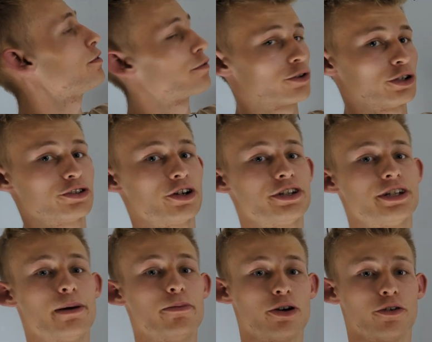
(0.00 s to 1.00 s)
for a certain
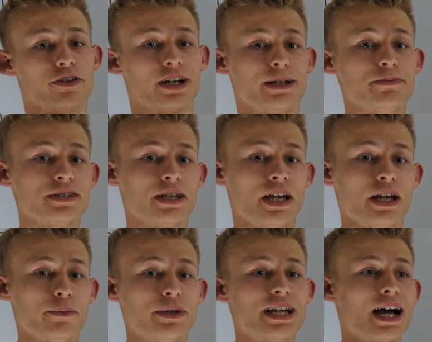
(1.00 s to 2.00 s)
number of times,
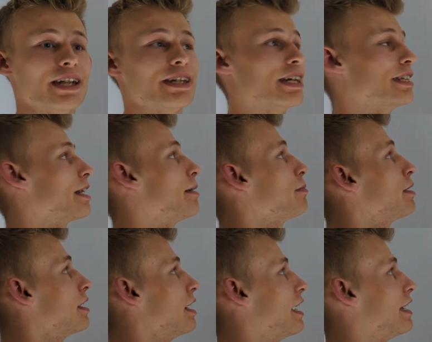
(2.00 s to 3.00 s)
we can't end up
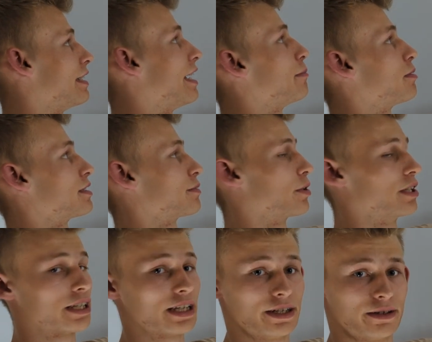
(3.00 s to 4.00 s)
at a plus 1
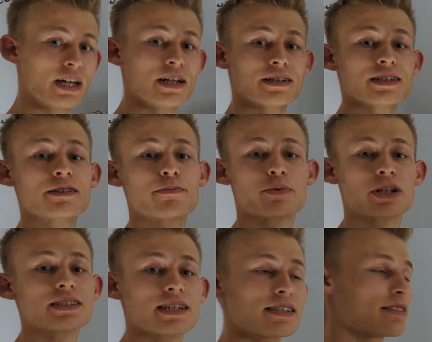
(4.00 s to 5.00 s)
again. This brings
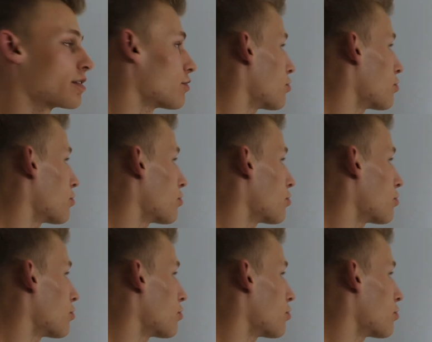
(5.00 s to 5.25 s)
us to